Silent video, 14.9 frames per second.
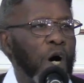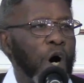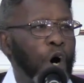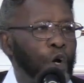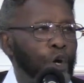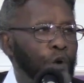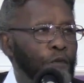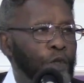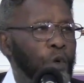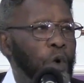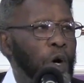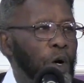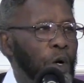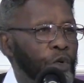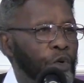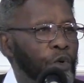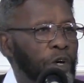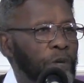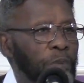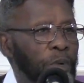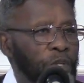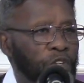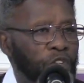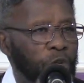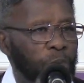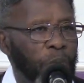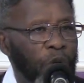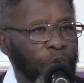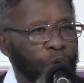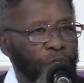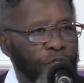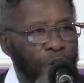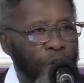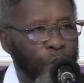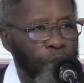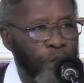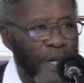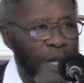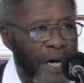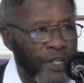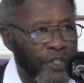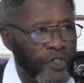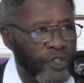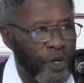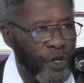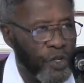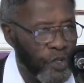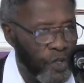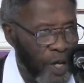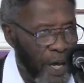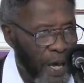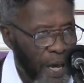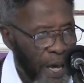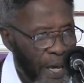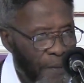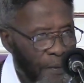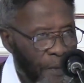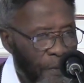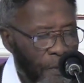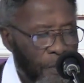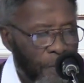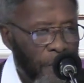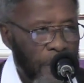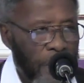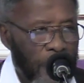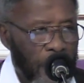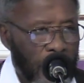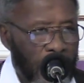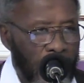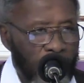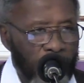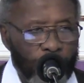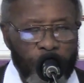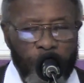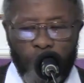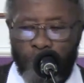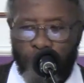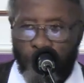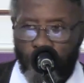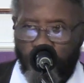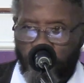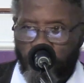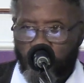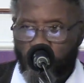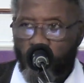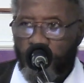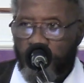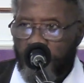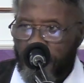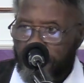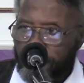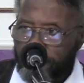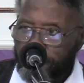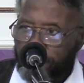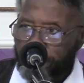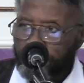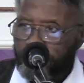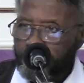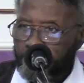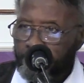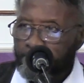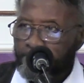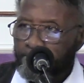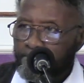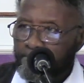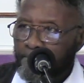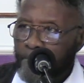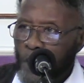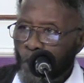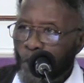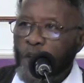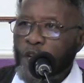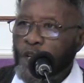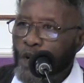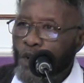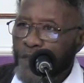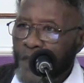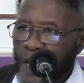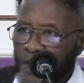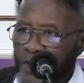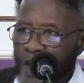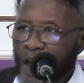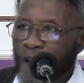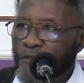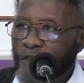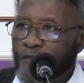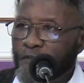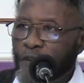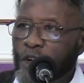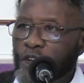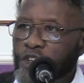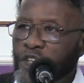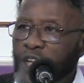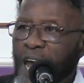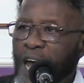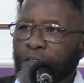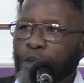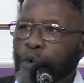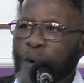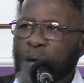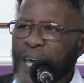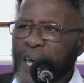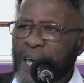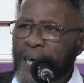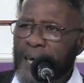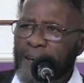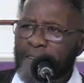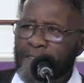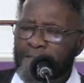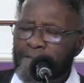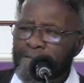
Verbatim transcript: are, all over the world, you can participate with the Golden Heights Church as we commune this morning. We do this every first day of the week.